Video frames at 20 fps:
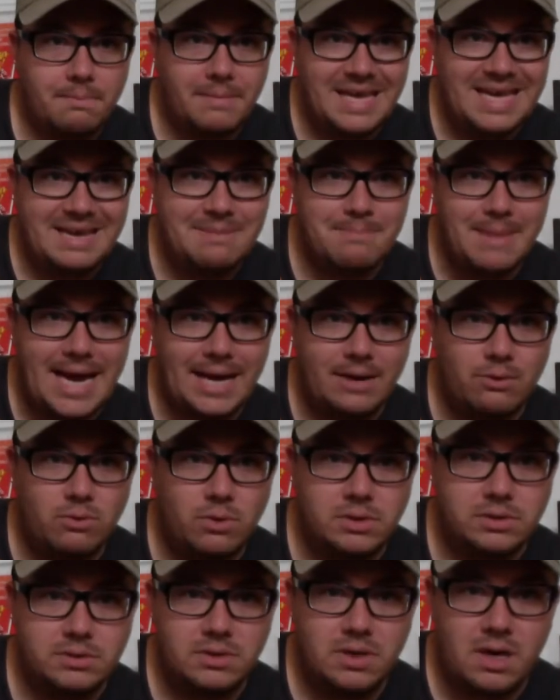
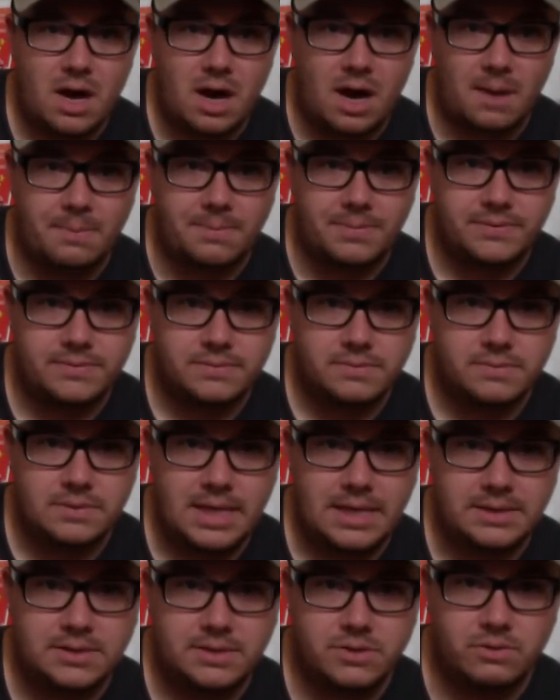Emmanuel Top,
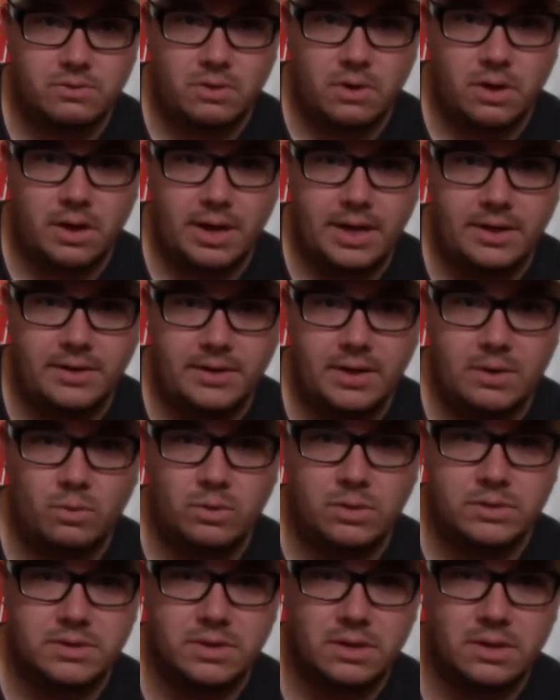Asteroid. That
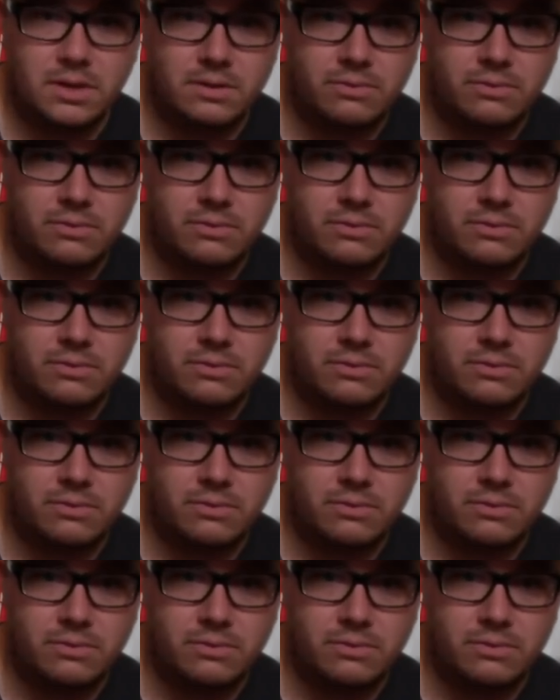was a